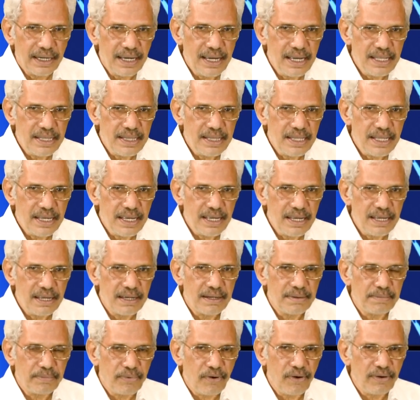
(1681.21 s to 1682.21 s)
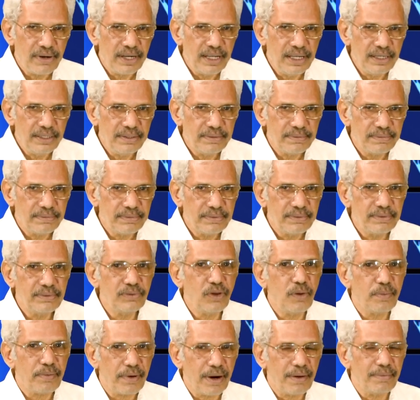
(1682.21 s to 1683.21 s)
in the protein,
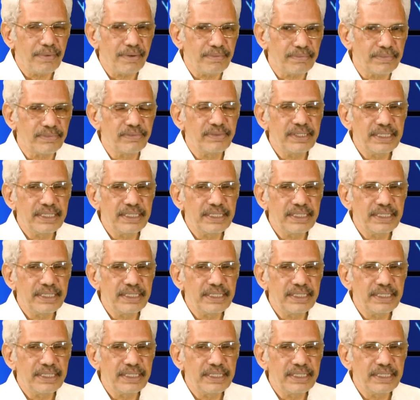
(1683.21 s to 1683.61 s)
no problem.